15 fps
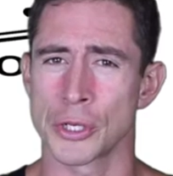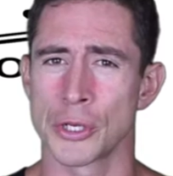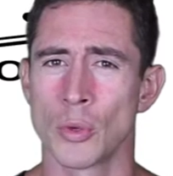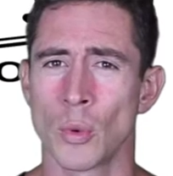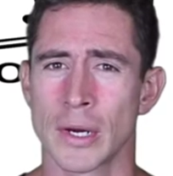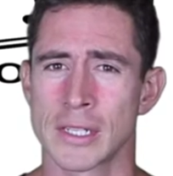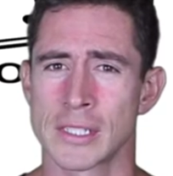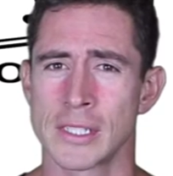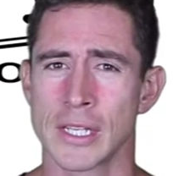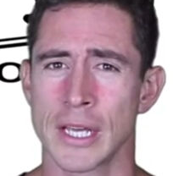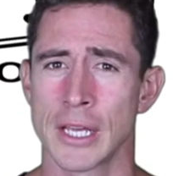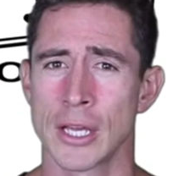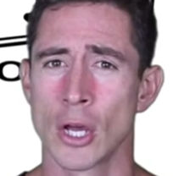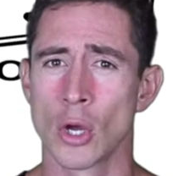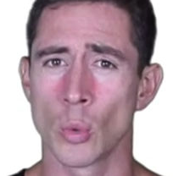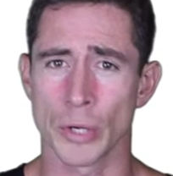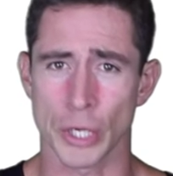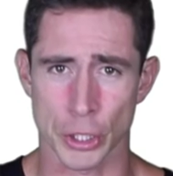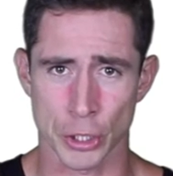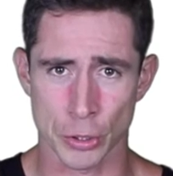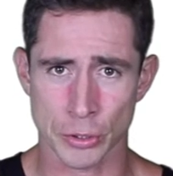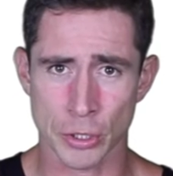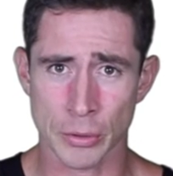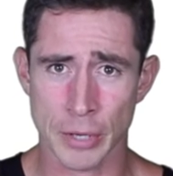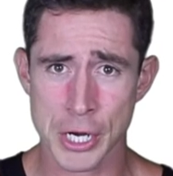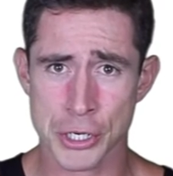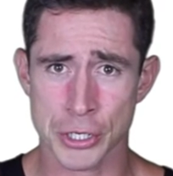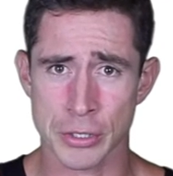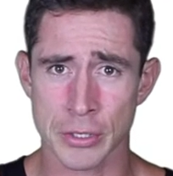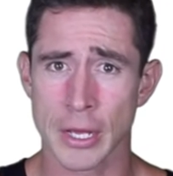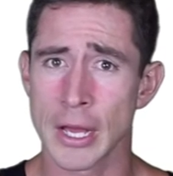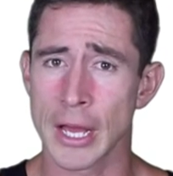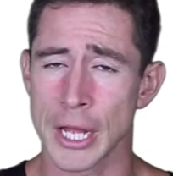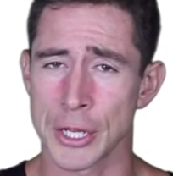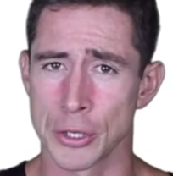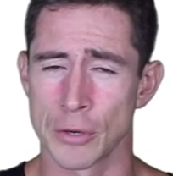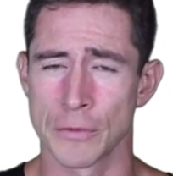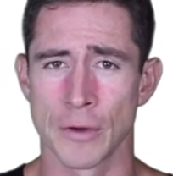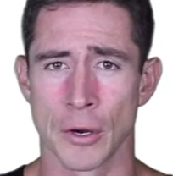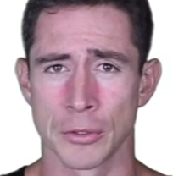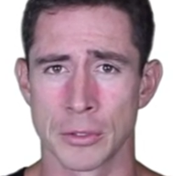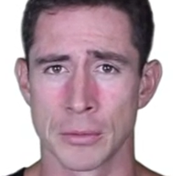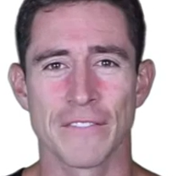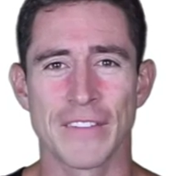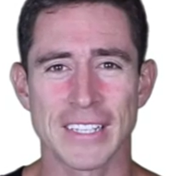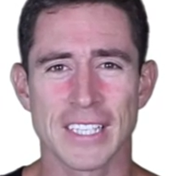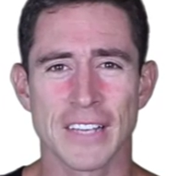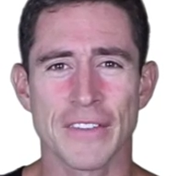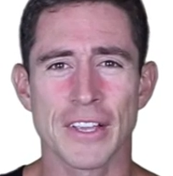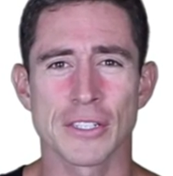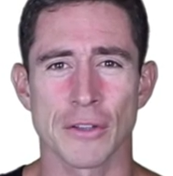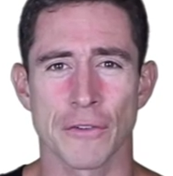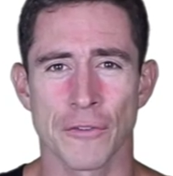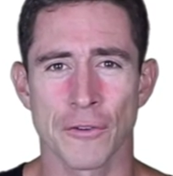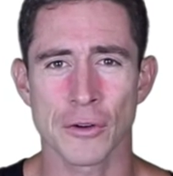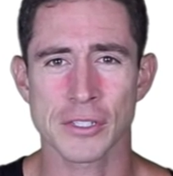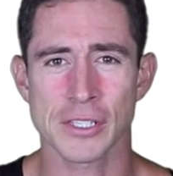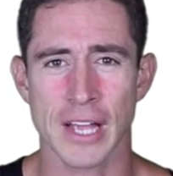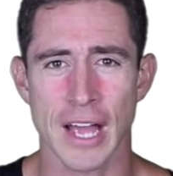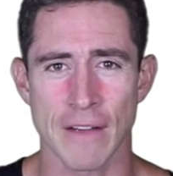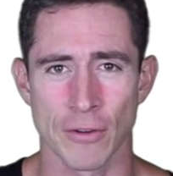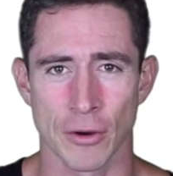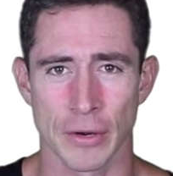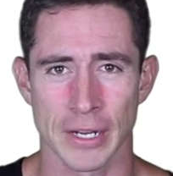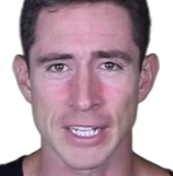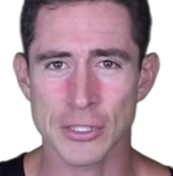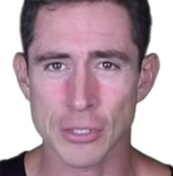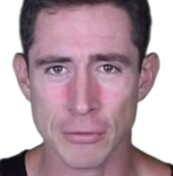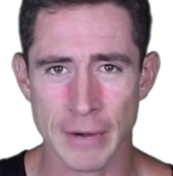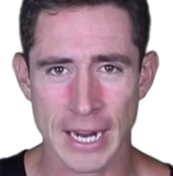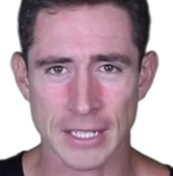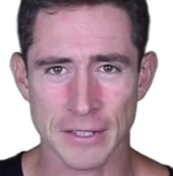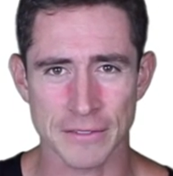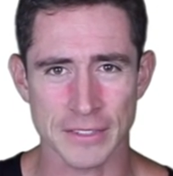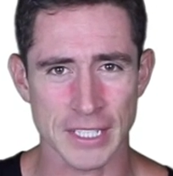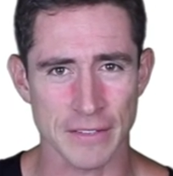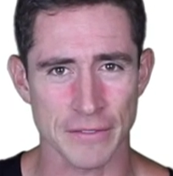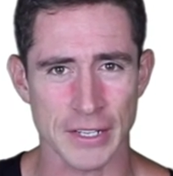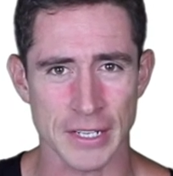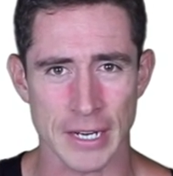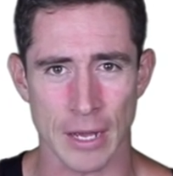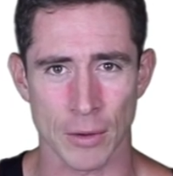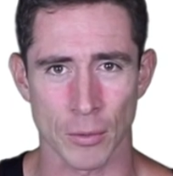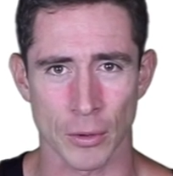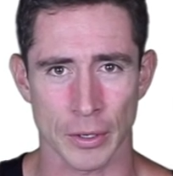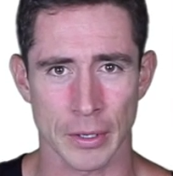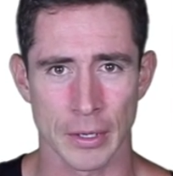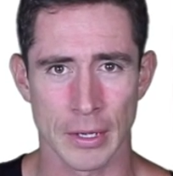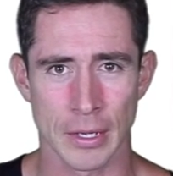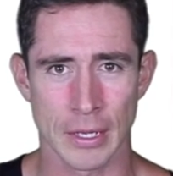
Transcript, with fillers: that you want to see, we need your donation and your vote. Vet TV is the first ever interactive TV network